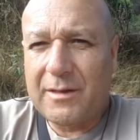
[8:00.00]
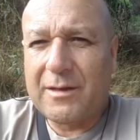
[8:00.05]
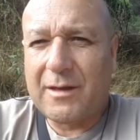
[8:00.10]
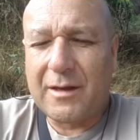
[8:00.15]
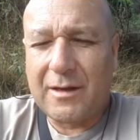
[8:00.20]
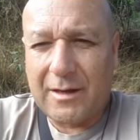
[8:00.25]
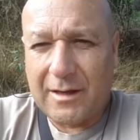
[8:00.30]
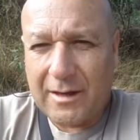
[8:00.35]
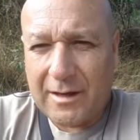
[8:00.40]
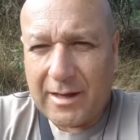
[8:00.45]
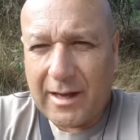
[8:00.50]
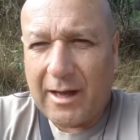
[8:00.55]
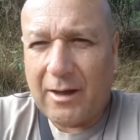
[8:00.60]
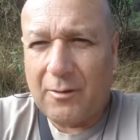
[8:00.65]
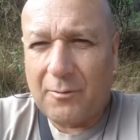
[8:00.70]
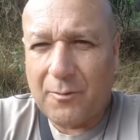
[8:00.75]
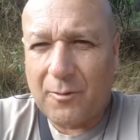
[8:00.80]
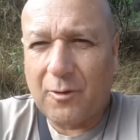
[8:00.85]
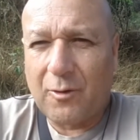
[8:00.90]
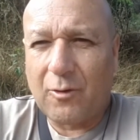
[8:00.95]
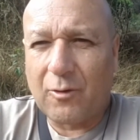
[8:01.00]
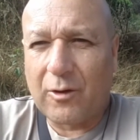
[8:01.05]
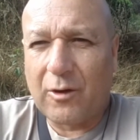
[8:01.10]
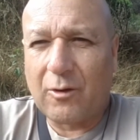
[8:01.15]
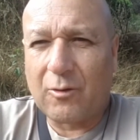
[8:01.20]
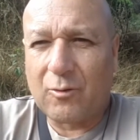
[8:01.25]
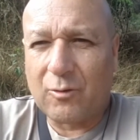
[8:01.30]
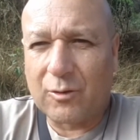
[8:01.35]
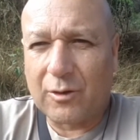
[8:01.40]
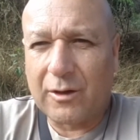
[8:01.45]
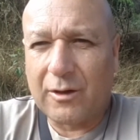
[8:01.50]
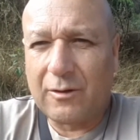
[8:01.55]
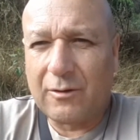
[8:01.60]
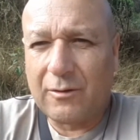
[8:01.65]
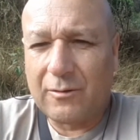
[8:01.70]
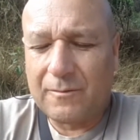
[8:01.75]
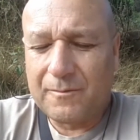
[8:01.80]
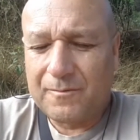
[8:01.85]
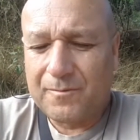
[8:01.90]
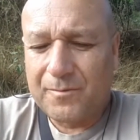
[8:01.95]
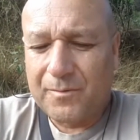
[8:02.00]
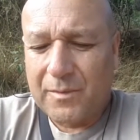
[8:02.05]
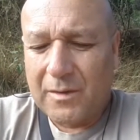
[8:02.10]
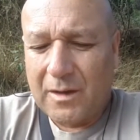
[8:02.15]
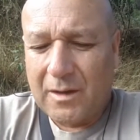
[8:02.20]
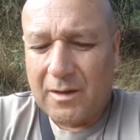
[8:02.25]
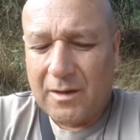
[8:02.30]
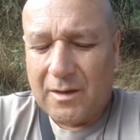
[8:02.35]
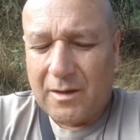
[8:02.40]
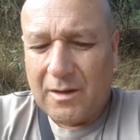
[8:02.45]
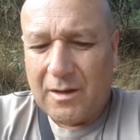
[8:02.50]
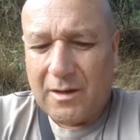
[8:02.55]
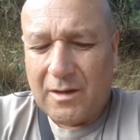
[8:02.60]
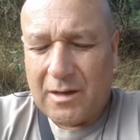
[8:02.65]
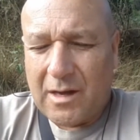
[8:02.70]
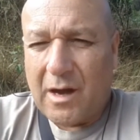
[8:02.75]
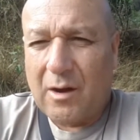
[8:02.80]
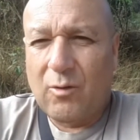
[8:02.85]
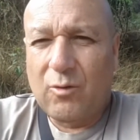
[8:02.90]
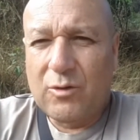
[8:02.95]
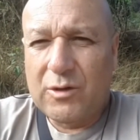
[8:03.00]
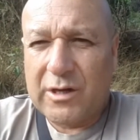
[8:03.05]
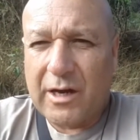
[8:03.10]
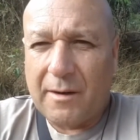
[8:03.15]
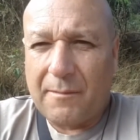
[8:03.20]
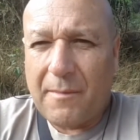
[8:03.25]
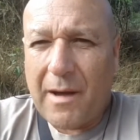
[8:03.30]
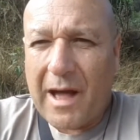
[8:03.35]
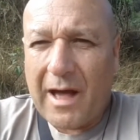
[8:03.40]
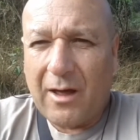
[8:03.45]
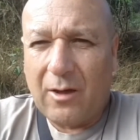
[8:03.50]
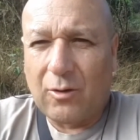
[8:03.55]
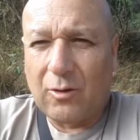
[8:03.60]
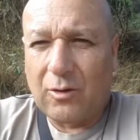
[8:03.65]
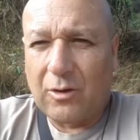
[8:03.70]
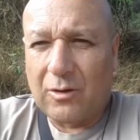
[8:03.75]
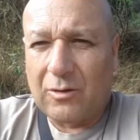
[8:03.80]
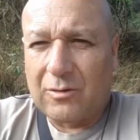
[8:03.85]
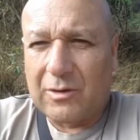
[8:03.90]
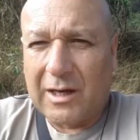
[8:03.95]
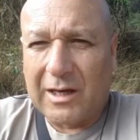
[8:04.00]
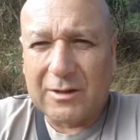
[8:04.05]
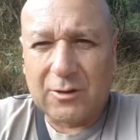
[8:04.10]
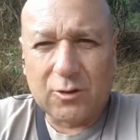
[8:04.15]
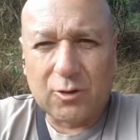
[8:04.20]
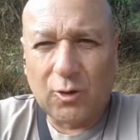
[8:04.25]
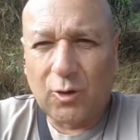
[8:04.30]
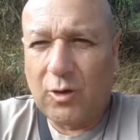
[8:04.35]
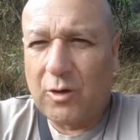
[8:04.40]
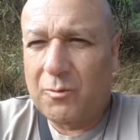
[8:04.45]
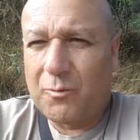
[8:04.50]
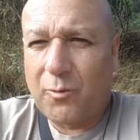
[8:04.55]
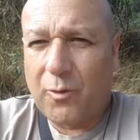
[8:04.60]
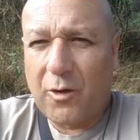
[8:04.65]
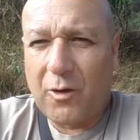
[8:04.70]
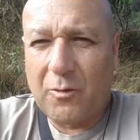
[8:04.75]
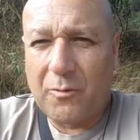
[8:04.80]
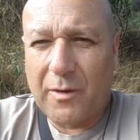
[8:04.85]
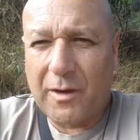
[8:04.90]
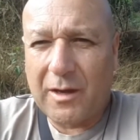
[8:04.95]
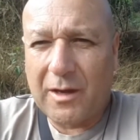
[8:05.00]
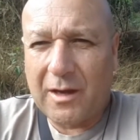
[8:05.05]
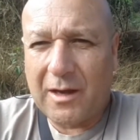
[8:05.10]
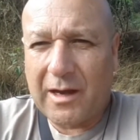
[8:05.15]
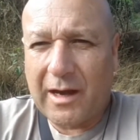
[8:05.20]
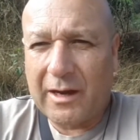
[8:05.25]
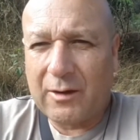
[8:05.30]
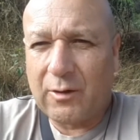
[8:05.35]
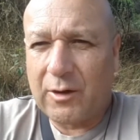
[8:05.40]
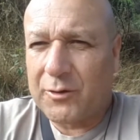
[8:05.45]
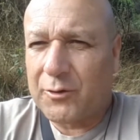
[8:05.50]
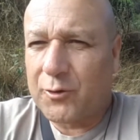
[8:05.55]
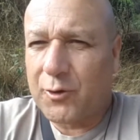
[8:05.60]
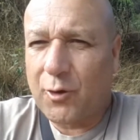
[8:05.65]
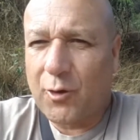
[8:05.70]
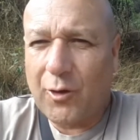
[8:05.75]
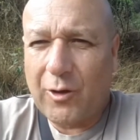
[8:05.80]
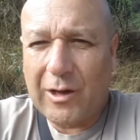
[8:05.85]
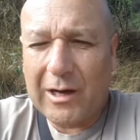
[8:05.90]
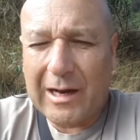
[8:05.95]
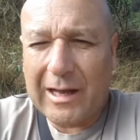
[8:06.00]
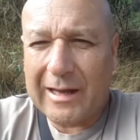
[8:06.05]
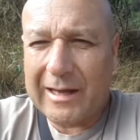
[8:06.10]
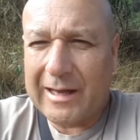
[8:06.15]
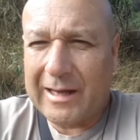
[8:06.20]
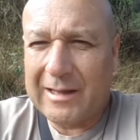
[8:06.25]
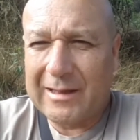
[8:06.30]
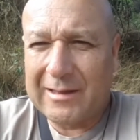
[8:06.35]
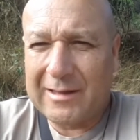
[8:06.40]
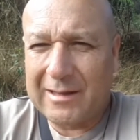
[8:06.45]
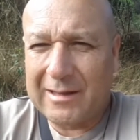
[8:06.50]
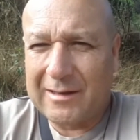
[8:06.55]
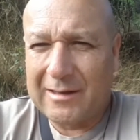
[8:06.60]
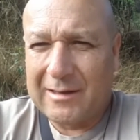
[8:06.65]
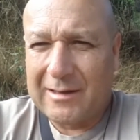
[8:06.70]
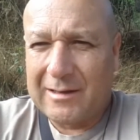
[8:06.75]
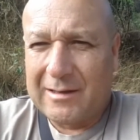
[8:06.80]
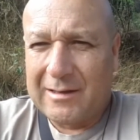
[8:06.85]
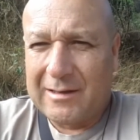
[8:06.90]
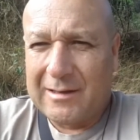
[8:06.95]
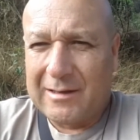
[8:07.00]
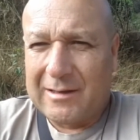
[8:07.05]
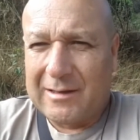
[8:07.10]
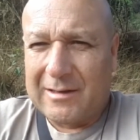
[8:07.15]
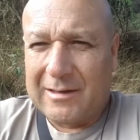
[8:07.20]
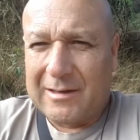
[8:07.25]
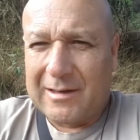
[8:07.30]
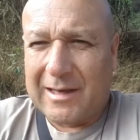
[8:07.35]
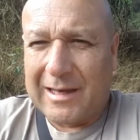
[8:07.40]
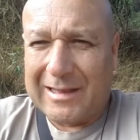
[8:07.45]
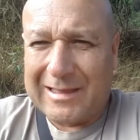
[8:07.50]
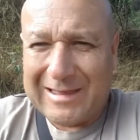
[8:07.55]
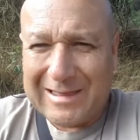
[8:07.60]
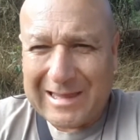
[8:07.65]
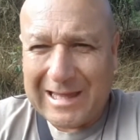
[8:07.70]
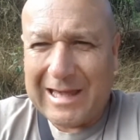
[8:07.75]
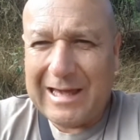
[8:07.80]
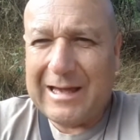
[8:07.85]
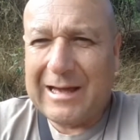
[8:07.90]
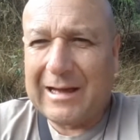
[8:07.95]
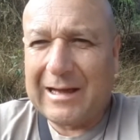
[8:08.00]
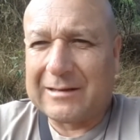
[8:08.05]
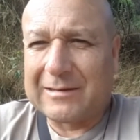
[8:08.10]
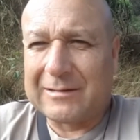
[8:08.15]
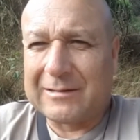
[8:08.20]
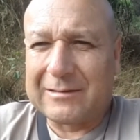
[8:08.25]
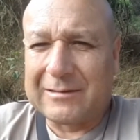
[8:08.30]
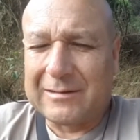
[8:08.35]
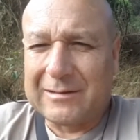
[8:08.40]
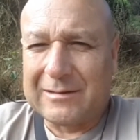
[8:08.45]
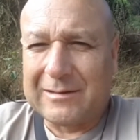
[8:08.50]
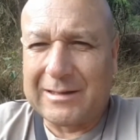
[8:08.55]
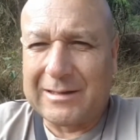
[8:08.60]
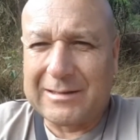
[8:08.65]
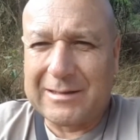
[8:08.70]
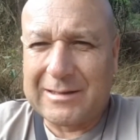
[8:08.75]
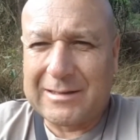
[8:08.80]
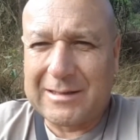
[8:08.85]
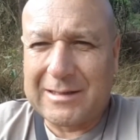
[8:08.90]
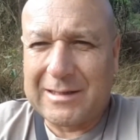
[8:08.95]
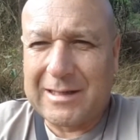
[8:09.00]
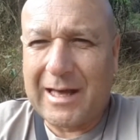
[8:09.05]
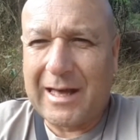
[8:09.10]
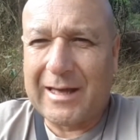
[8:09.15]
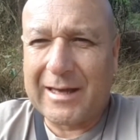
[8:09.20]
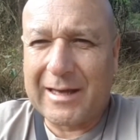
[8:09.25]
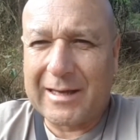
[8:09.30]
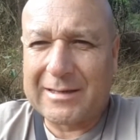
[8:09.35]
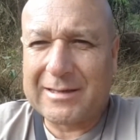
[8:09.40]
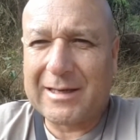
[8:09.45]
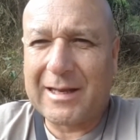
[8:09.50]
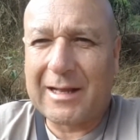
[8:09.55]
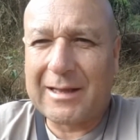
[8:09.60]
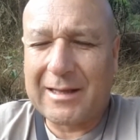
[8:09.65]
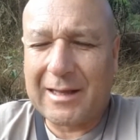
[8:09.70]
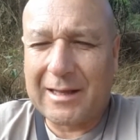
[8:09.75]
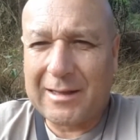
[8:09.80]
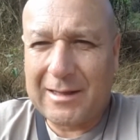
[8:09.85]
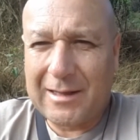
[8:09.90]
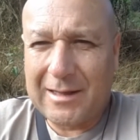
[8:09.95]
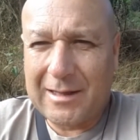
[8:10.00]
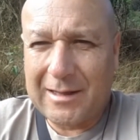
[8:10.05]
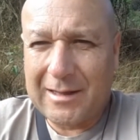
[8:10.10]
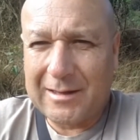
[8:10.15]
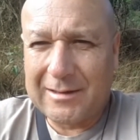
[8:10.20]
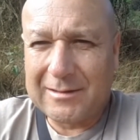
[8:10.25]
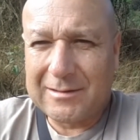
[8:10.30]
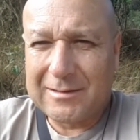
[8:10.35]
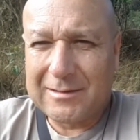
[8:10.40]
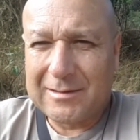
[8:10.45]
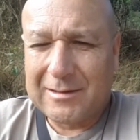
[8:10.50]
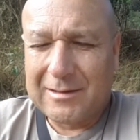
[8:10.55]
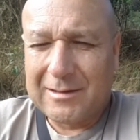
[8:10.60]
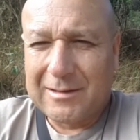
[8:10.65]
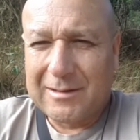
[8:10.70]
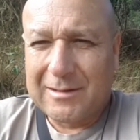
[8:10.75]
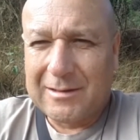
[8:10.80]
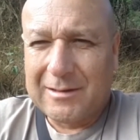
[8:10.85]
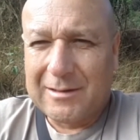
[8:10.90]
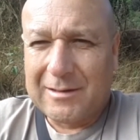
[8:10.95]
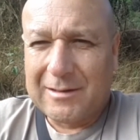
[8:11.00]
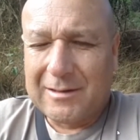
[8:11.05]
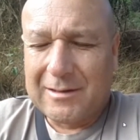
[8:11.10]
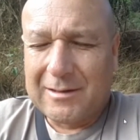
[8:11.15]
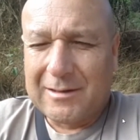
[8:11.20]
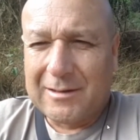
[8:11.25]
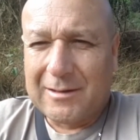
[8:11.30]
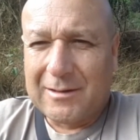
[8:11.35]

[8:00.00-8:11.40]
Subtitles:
I am profoundly indignant about this. I make a call out to the Mexican people to be, if you have needs,